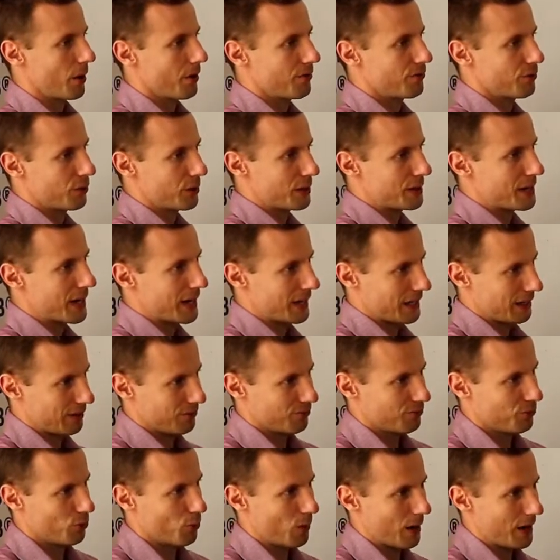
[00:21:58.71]
very
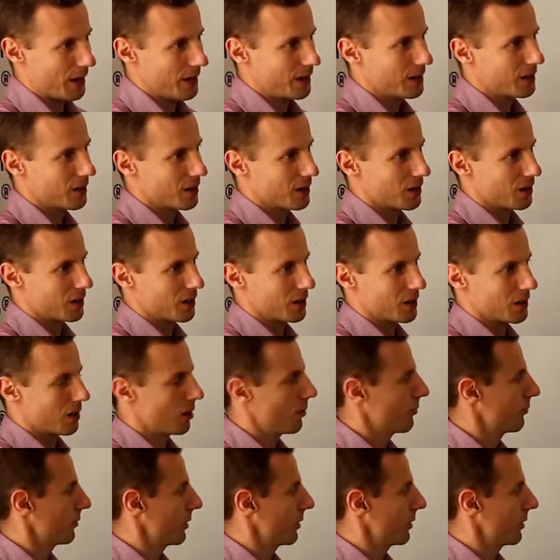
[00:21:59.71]
naive way of